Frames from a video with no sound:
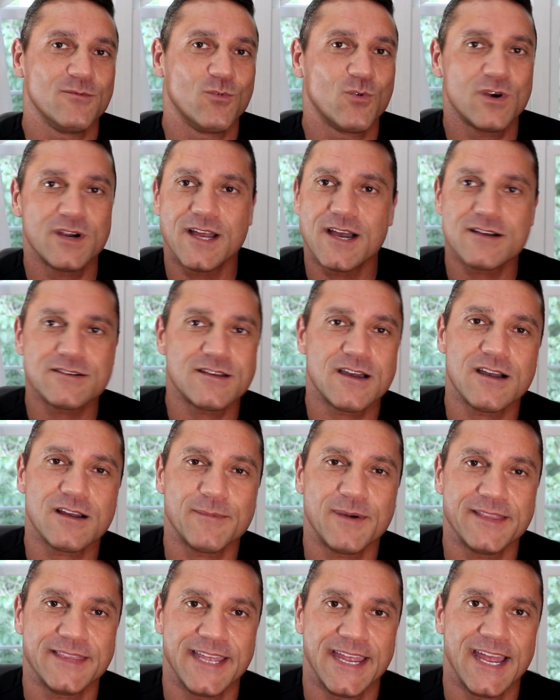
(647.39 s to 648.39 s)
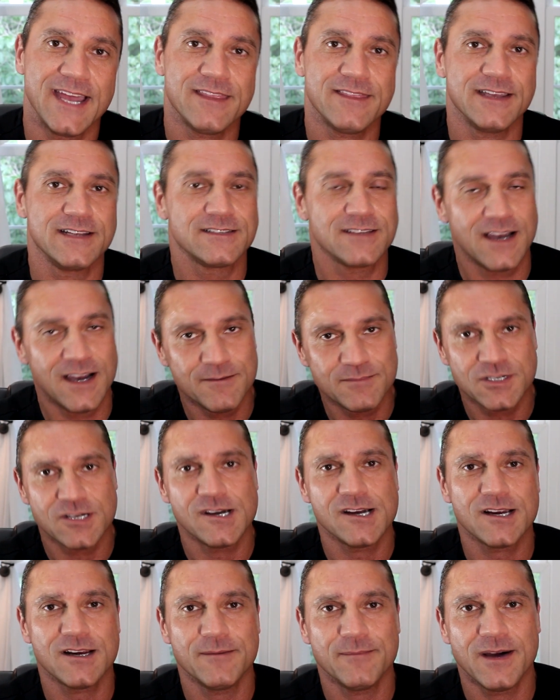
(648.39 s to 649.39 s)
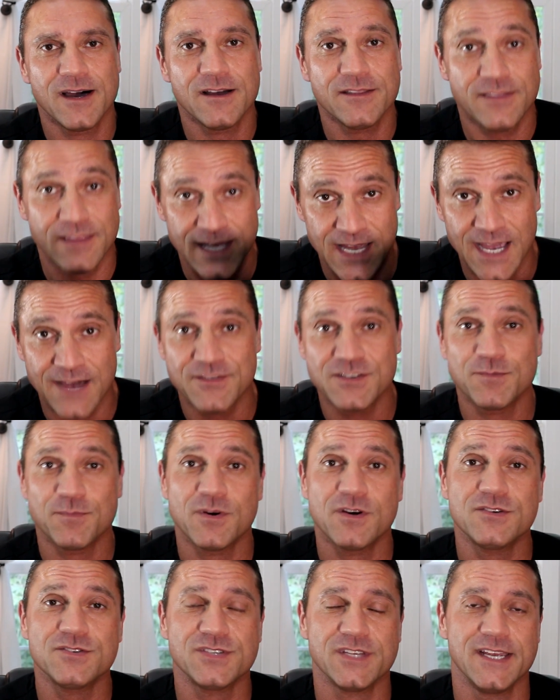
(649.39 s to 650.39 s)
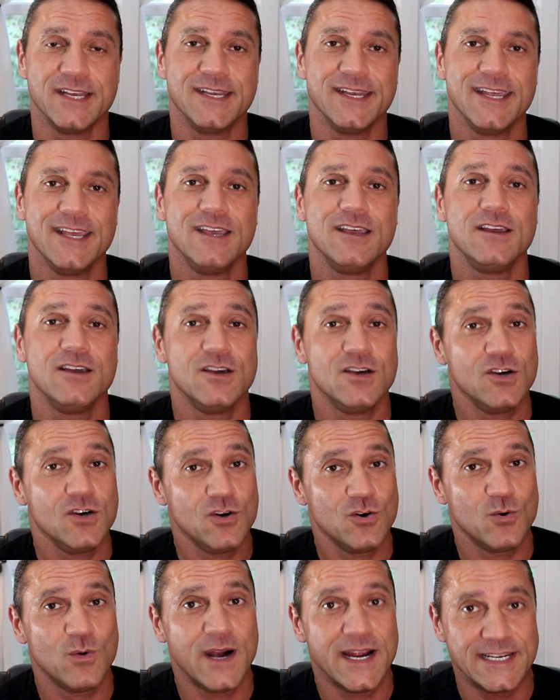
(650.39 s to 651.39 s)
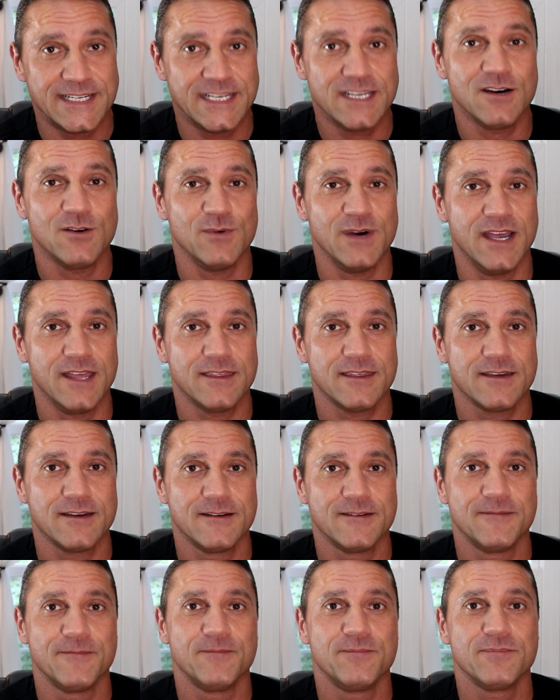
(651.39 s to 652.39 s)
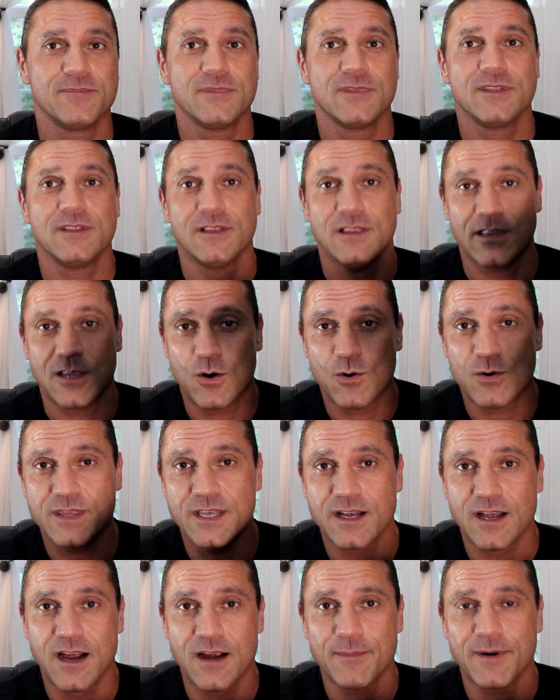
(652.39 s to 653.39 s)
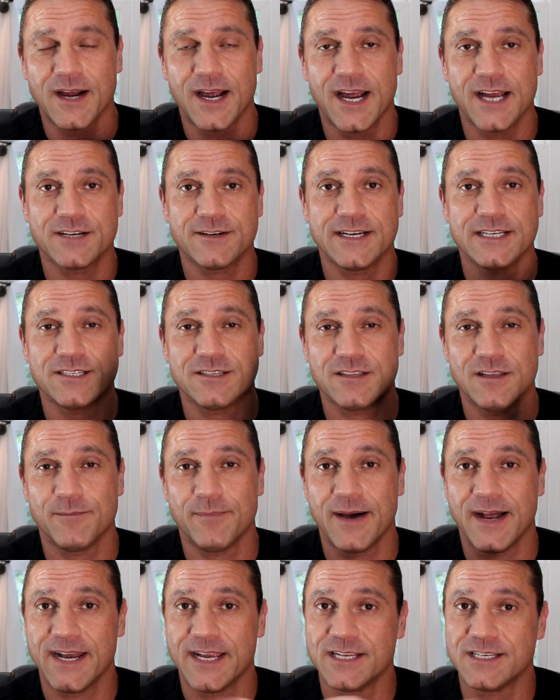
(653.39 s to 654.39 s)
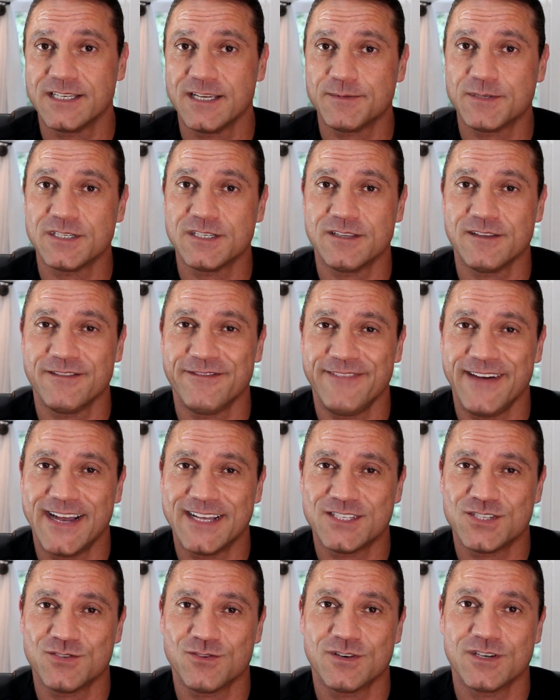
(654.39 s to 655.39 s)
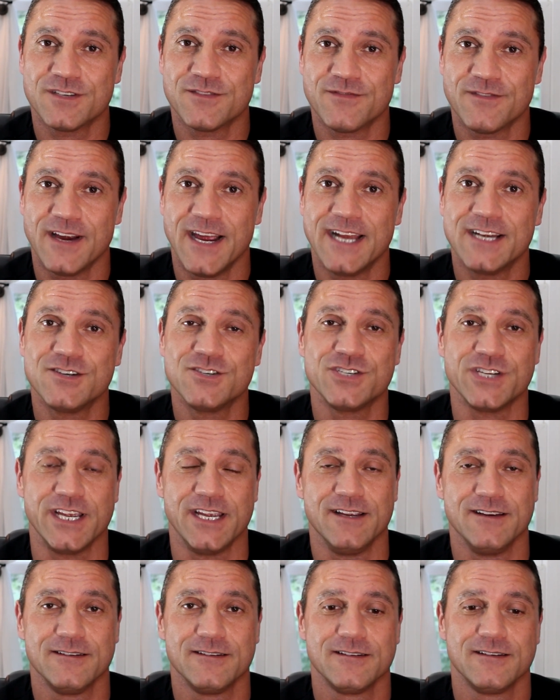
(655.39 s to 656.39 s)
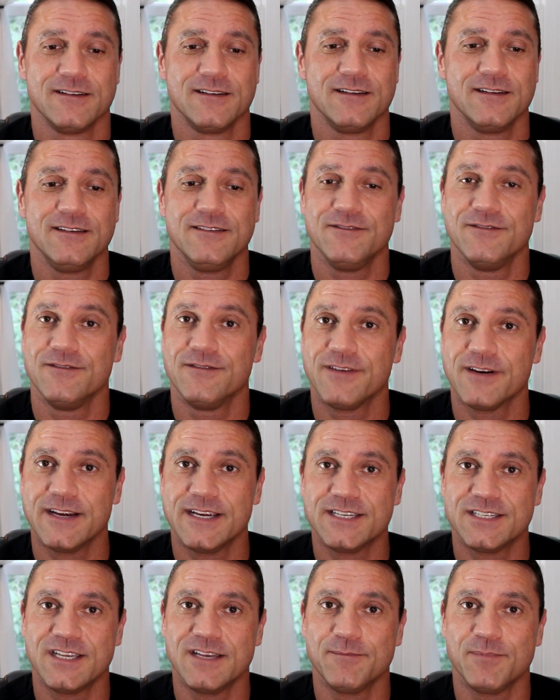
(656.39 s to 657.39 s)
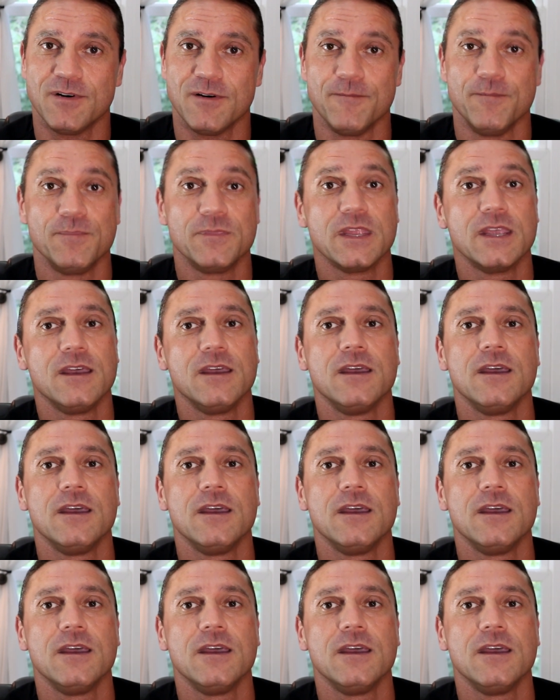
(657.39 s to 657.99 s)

We're not talking about the athletes. I'm talking about the average person who I deal with. Lower the carbohydrates so the body dips into the fat stores for energy. Very simple.